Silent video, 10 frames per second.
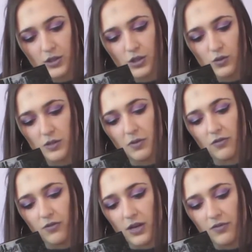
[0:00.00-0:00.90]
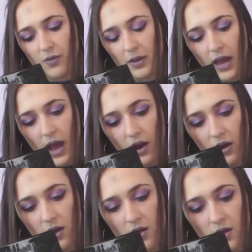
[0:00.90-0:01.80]
soon to be freed from
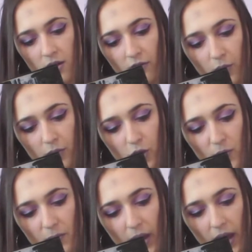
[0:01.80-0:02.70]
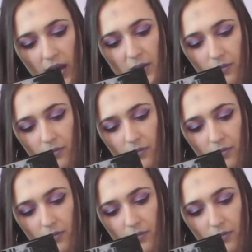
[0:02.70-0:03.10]
care, from human pain.